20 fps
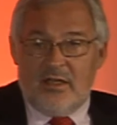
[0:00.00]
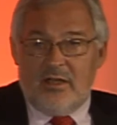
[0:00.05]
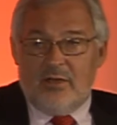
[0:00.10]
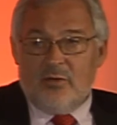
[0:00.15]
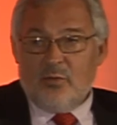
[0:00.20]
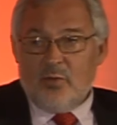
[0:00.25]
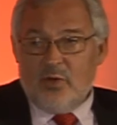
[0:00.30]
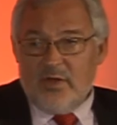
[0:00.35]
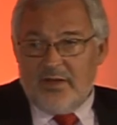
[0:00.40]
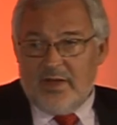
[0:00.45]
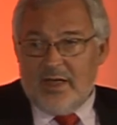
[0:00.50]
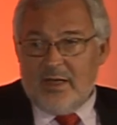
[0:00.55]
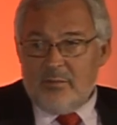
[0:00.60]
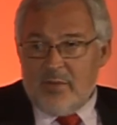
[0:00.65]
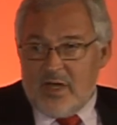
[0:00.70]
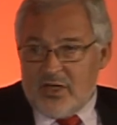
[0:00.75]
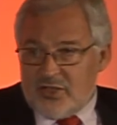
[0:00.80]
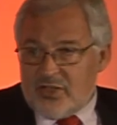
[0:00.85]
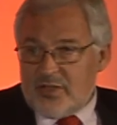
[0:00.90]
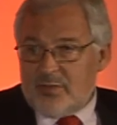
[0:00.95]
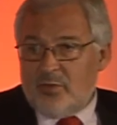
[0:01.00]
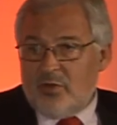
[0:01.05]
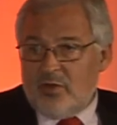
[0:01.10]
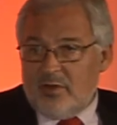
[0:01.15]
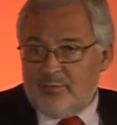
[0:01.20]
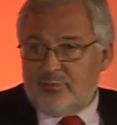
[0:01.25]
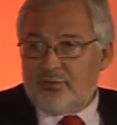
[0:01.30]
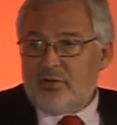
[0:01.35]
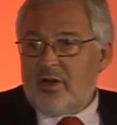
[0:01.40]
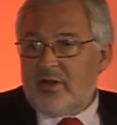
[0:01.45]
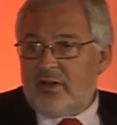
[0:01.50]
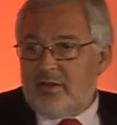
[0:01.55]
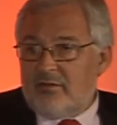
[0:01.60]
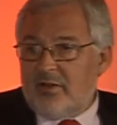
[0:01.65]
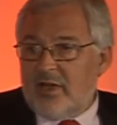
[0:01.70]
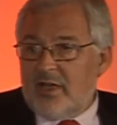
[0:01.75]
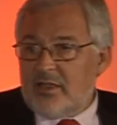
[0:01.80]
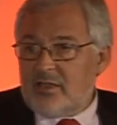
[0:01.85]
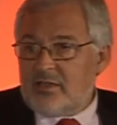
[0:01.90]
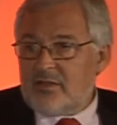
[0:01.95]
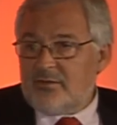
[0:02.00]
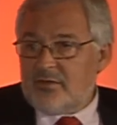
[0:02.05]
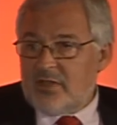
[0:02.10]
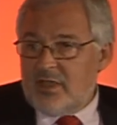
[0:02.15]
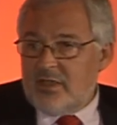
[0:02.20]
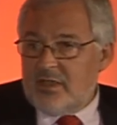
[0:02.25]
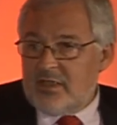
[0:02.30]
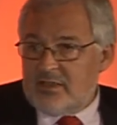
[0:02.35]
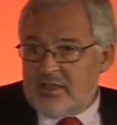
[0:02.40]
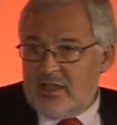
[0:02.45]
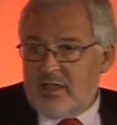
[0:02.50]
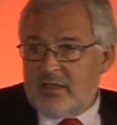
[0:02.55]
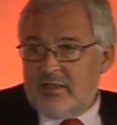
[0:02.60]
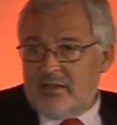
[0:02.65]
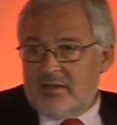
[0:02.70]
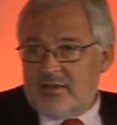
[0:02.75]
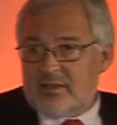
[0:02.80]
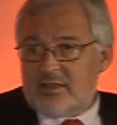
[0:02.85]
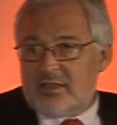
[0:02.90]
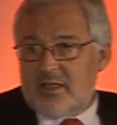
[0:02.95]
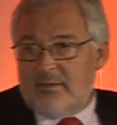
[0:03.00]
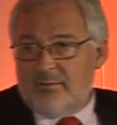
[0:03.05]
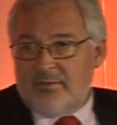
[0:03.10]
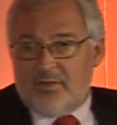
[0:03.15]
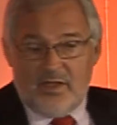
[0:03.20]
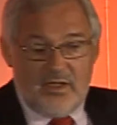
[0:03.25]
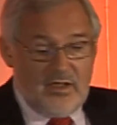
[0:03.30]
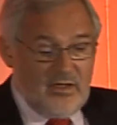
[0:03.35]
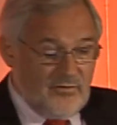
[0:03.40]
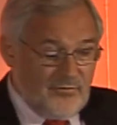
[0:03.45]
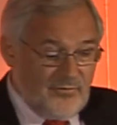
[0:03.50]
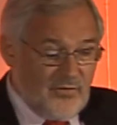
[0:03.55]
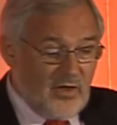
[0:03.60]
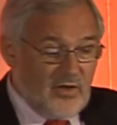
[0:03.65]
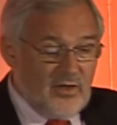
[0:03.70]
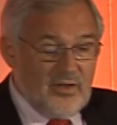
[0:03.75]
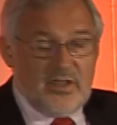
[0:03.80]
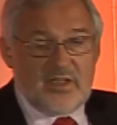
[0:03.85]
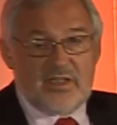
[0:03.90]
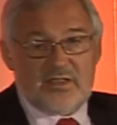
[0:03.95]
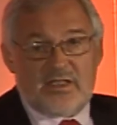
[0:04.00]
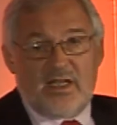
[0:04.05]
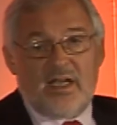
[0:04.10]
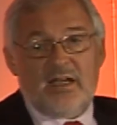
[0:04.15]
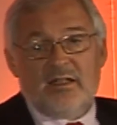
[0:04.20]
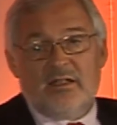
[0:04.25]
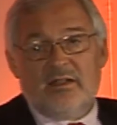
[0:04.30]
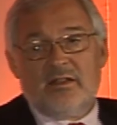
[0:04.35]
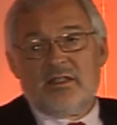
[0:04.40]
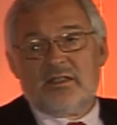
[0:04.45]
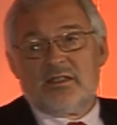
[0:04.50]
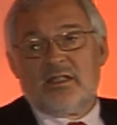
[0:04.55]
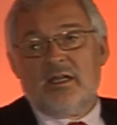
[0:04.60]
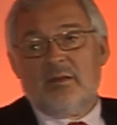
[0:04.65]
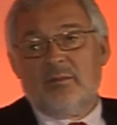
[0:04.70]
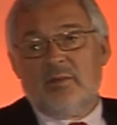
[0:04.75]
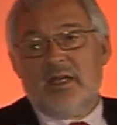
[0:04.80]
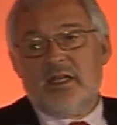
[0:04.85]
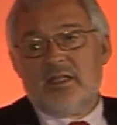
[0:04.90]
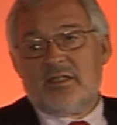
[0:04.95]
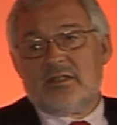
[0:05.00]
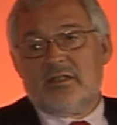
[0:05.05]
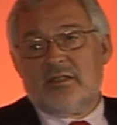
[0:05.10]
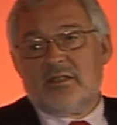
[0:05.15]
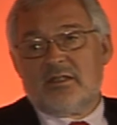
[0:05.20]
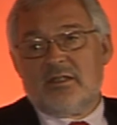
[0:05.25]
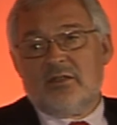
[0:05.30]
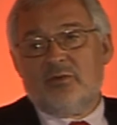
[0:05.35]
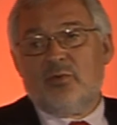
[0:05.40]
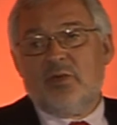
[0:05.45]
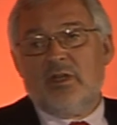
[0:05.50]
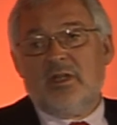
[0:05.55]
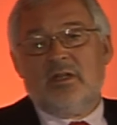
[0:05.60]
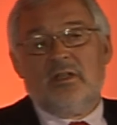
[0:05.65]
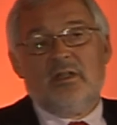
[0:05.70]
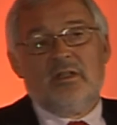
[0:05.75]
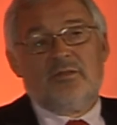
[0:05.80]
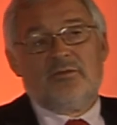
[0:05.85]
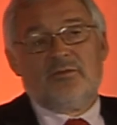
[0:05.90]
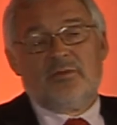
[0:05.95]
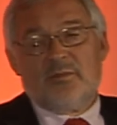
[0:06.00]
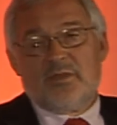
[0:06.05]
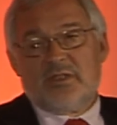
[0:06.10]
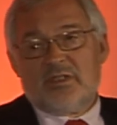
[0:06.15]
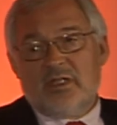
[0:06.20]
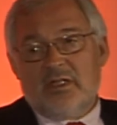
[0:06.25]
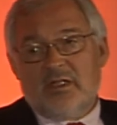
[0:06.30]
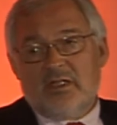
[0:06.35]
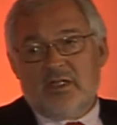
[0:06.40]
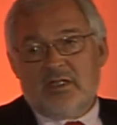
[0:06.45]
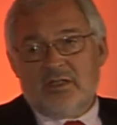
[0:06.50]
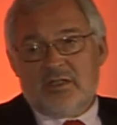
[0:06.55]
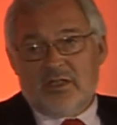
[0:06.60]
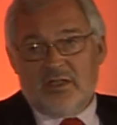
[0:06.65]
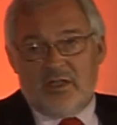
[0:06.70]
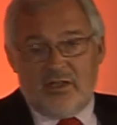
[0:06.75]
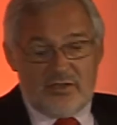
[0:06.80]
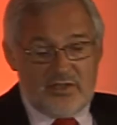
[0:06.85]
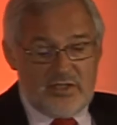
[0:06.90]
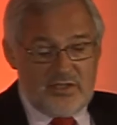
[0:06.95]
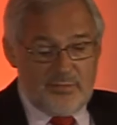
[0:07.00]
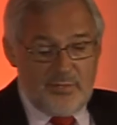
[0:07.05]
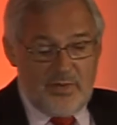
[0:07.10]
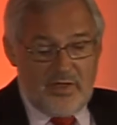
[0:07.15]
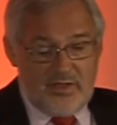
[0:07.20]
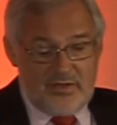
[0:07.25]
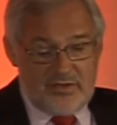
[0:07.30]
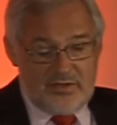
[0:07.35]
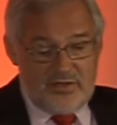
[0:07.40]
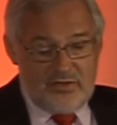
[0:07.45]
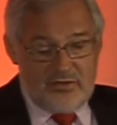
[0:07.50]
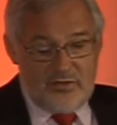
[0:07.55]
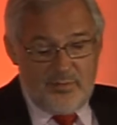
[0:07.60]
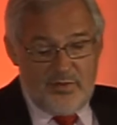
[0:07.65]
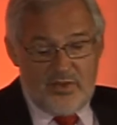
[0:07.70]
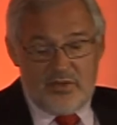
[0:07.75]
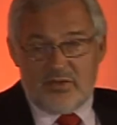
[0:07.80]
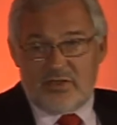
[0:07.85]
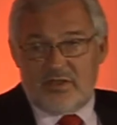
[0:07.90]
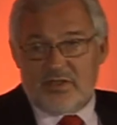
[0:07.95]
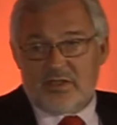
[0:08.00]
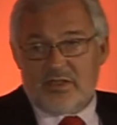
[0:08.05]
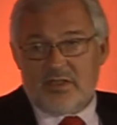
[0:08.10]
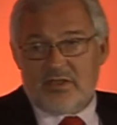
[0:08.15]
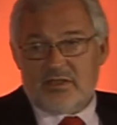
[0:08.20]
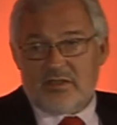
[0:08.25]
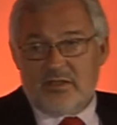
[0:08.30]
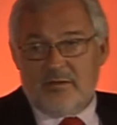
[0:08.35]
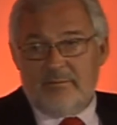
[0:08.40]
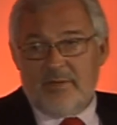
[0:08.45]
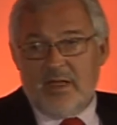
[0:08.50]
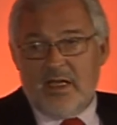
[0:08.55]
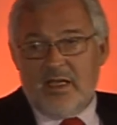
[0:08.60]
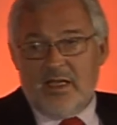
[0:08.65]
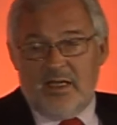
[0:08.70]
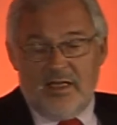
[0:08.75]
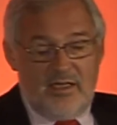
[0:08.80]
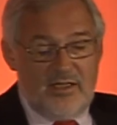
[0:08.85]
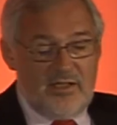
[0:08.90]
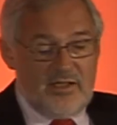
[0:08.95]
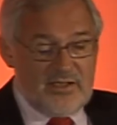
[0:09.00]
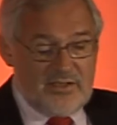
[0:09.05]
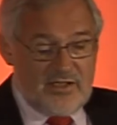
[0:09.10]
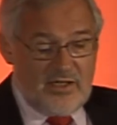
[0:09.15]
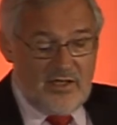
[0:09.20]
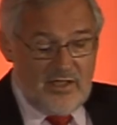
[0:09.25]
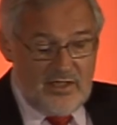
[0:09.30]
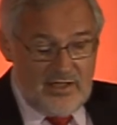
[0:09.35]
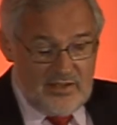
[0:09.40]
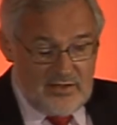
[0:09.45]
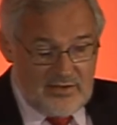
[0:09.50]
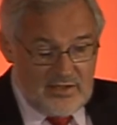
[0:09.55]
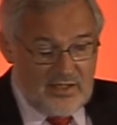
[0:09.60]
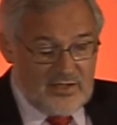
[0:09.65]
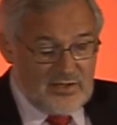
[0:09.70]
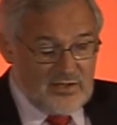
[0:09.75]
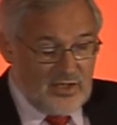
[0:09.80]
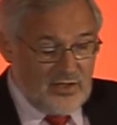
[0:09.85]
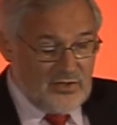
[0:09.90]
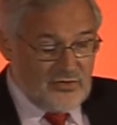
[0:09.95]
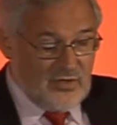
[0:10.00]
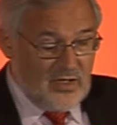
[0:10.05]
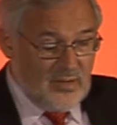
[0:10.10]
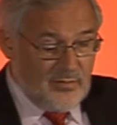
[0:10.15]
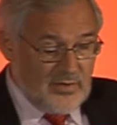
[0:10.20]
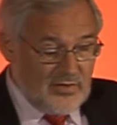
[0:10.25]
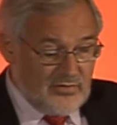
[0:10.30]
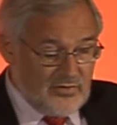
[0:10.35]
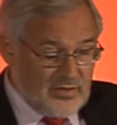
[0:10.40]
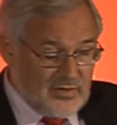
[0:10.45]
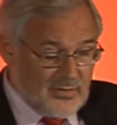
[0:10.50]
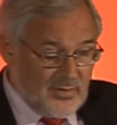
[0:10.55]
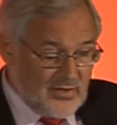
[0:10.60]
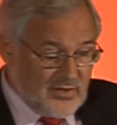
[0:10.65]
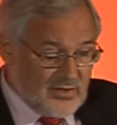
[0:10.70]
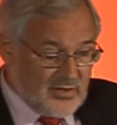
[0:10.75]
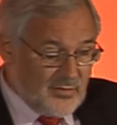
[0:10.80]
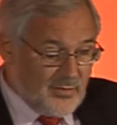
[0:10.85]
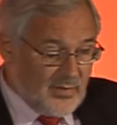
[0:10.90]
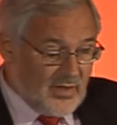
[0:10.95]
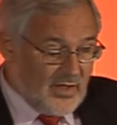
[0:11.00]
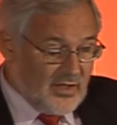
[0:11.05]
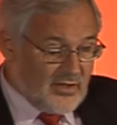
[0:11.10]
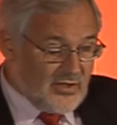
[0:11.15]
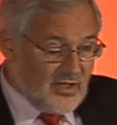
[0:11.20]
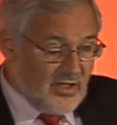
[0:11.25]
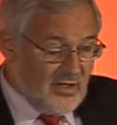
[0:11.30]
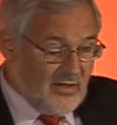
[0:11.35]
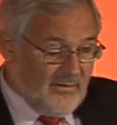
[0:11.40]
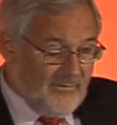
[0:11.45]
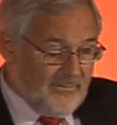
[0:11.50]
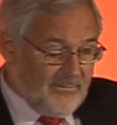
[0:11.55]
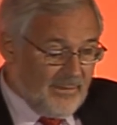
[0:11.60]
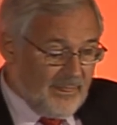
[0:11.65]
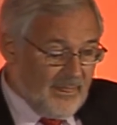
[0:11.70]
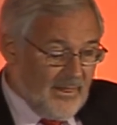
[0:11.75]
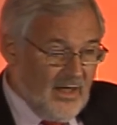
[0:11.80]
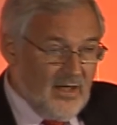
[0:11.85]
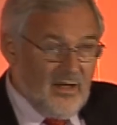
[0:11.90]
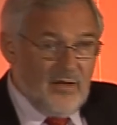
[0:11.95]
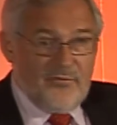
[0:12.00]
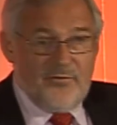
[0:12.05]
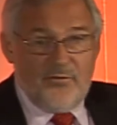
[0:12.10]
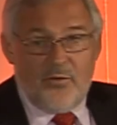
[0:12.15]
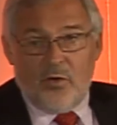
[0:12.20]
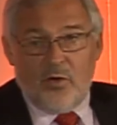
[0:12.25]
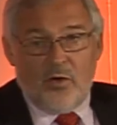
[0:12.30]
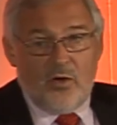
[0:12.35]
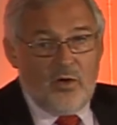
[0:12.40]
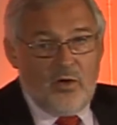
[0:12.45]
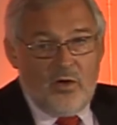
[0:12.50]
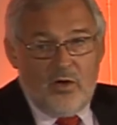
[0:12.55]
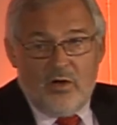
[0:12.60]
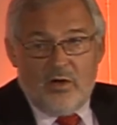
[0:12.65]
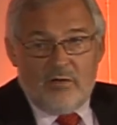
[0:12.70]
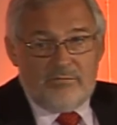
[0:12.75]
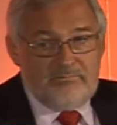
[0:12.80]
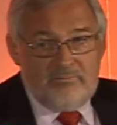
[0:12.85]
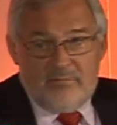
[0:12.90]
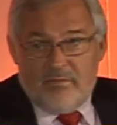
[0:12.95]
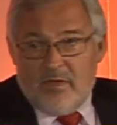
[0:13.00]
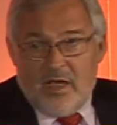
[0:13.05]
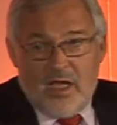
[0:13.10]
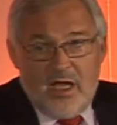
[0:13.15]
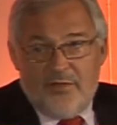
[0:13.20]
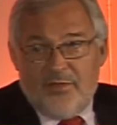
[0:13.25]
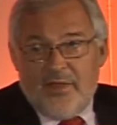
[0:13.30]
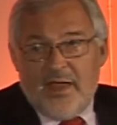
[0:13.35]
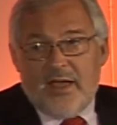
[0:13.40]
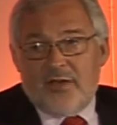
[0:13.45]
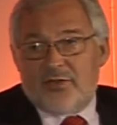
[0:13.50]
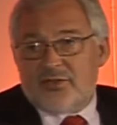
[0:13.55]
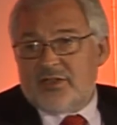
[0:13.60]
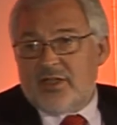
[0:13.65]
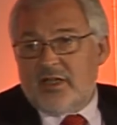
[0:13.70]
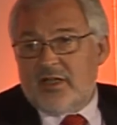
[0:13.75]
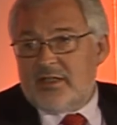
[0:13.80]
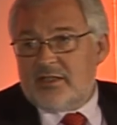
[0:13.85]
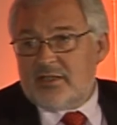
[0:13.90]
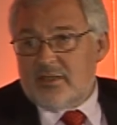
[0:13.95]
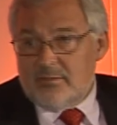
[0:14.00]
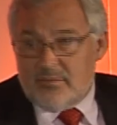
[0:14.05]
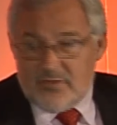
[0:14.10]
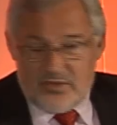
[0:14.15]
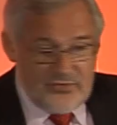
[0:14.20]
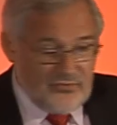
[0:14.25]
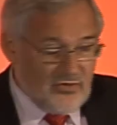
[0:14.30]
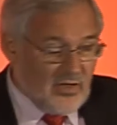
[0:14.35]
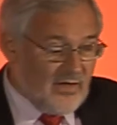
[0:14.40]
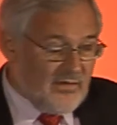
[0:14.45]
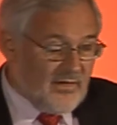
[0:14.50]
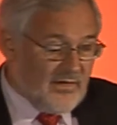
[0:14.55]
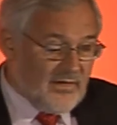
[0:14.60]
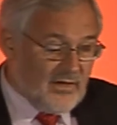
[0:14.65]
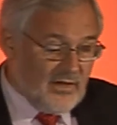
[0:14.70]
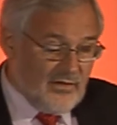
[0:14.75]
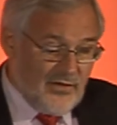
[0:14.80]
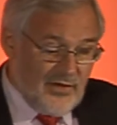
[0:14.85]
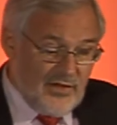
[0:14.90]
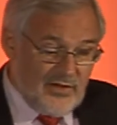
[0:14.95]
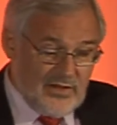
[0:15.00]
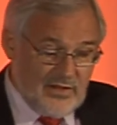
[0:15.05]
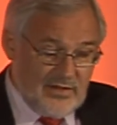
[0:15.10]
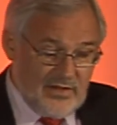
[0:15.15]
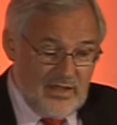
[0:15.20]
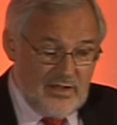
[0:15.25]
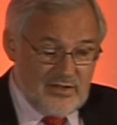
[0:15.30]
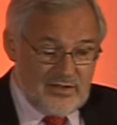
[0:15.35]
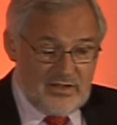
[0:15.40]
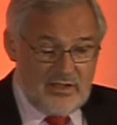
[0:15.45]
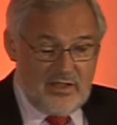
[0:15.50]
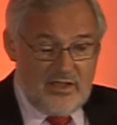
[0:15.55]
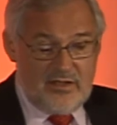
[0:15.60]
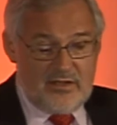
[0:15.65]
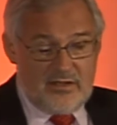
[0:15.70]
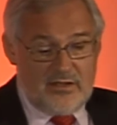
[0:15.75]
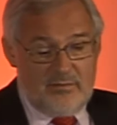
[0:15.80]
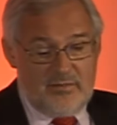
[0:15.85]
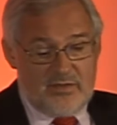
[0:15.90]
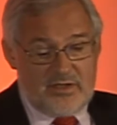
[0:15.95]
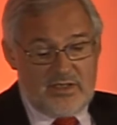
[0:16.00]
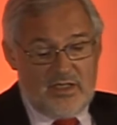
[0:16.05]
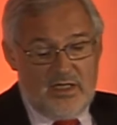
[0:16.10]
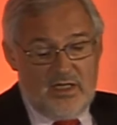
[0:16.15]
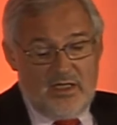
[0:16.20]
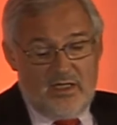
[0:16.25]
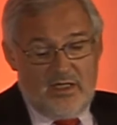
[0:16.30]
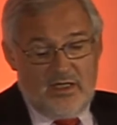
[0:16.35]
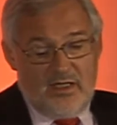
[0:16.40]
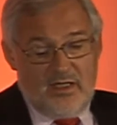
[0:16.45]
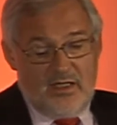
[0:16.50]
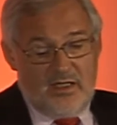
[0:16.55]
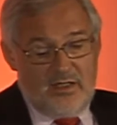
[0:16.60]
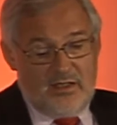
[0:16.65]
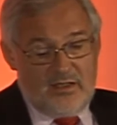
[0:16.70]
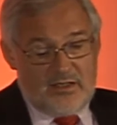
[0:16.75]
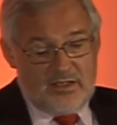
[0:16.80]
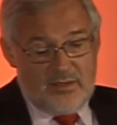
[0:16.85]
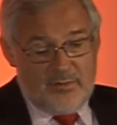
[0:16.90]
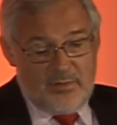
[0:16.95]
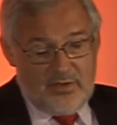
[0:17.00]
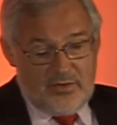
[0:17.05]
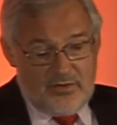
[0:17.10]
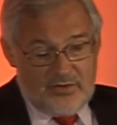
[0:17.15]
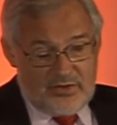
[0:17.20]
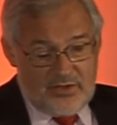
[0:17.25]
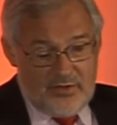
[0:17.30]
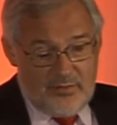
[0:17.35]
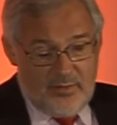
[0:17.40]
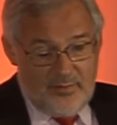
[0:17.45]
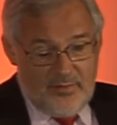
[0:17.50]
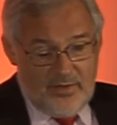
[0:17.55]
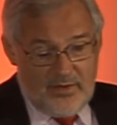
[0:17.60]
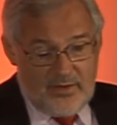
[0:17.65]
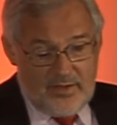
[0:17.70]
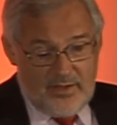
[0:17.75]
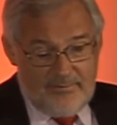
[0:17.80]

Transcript: with a much smaller product range, have done exactly the same thing, have followed exactly the same lessons that we learned from studying Toyota's parts distribution system in designing Tesco's rapid response supply chain for 1,000 items rather than 30,000 items in a typical supermarket.